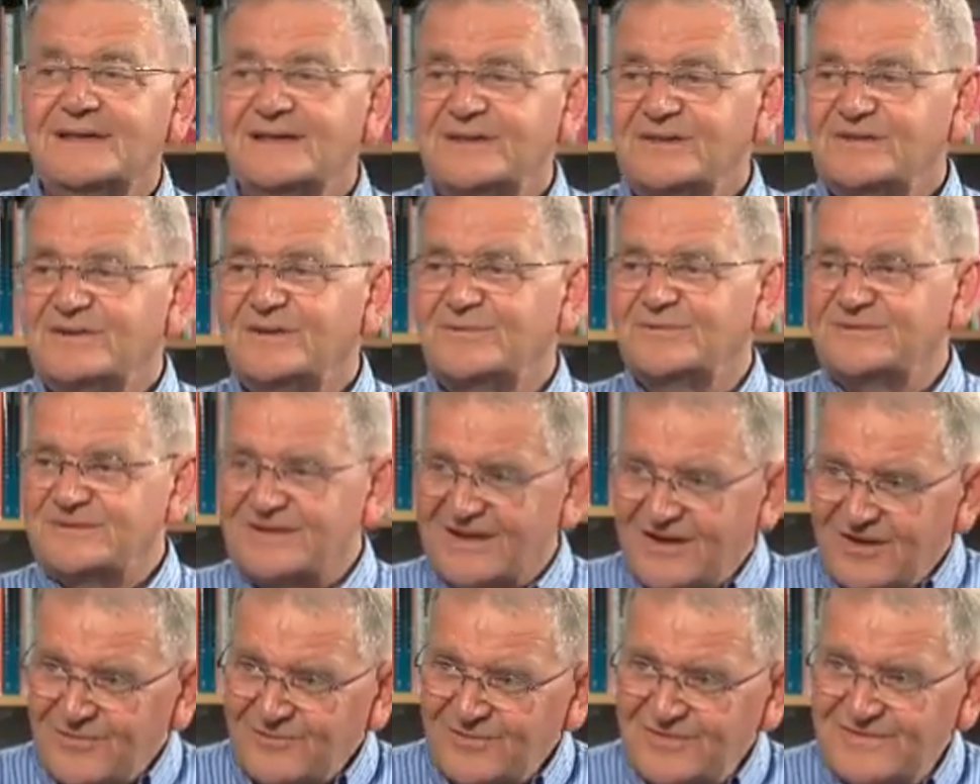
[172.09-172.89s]
We've
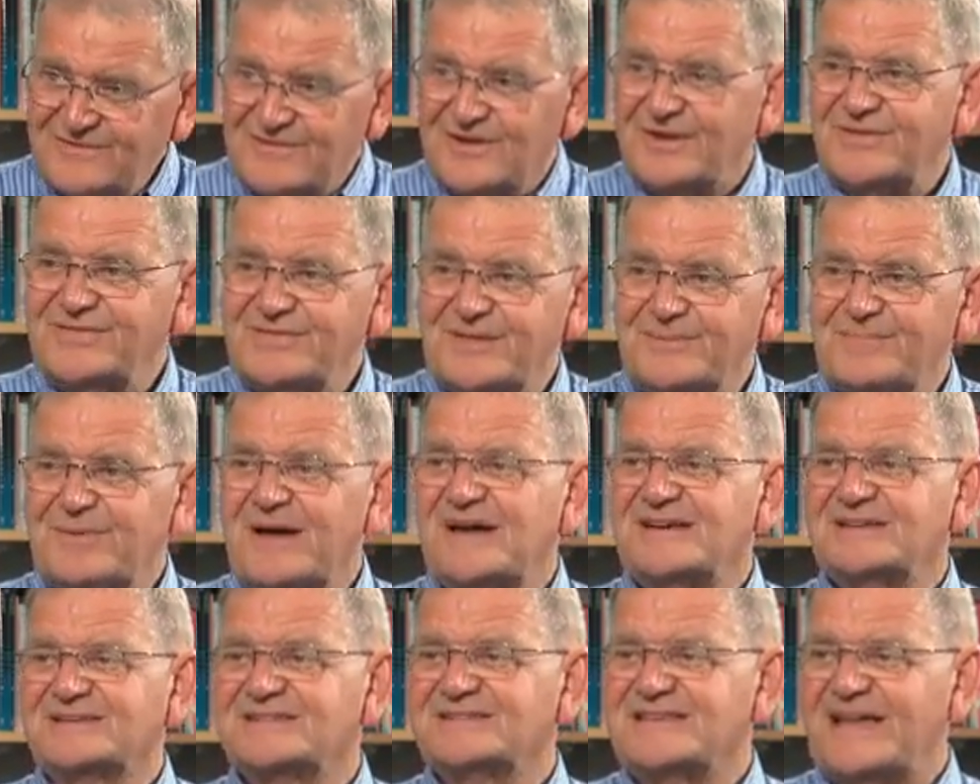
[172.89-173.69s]
got the
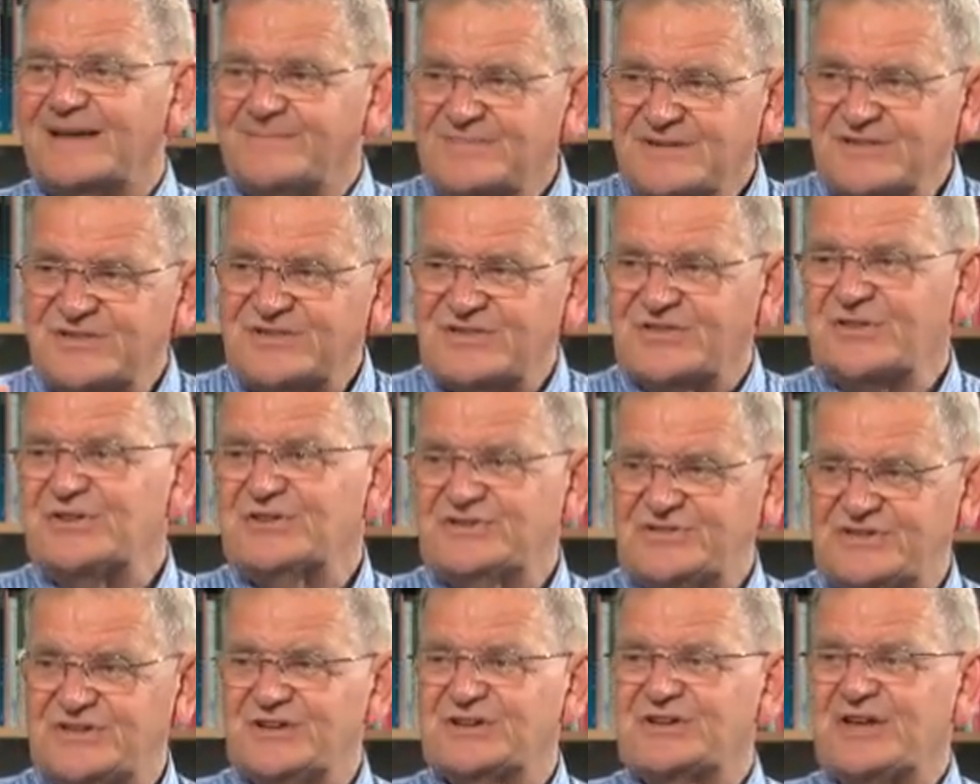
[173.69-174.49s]
bus. That means
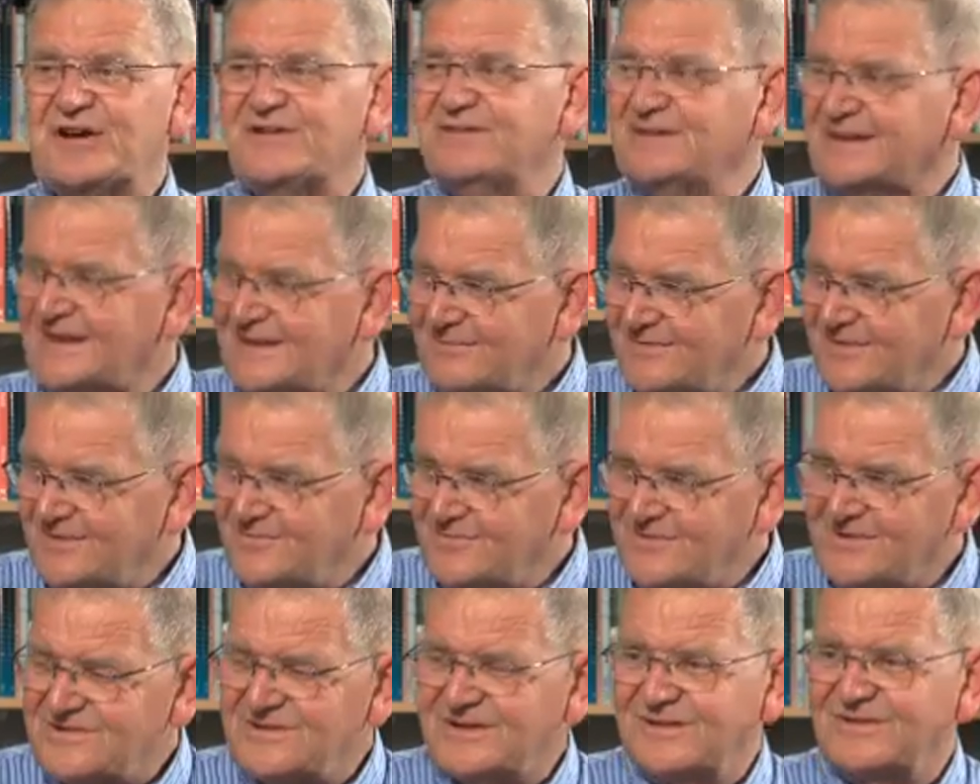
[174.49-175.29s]
30 are going. Come
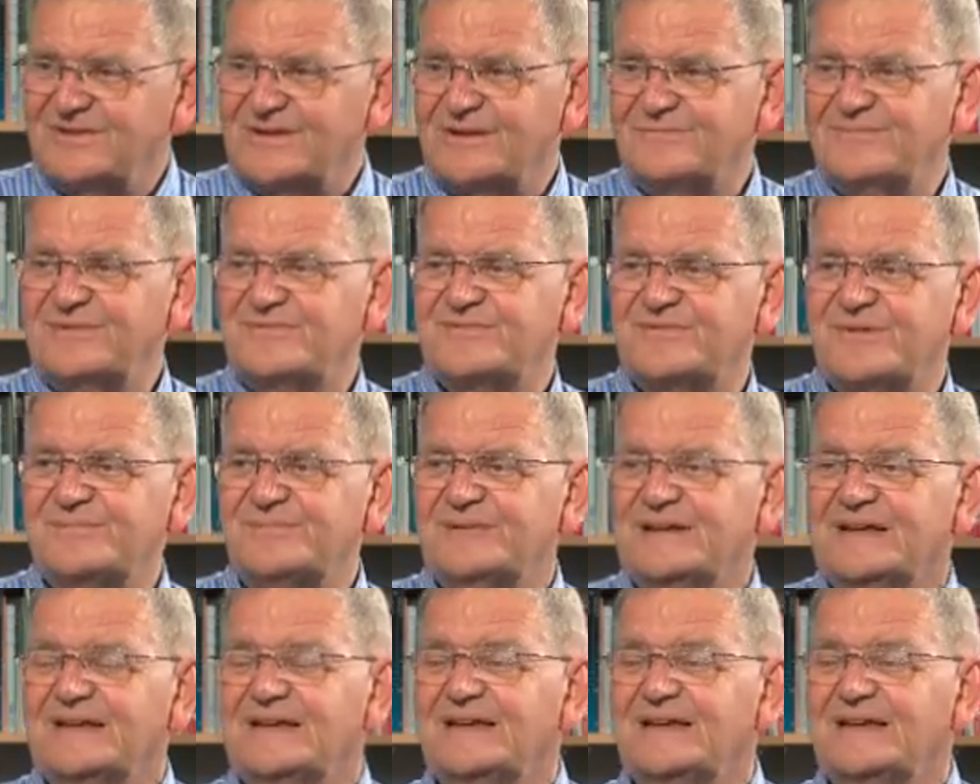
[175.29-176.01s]
on, where are you coming from?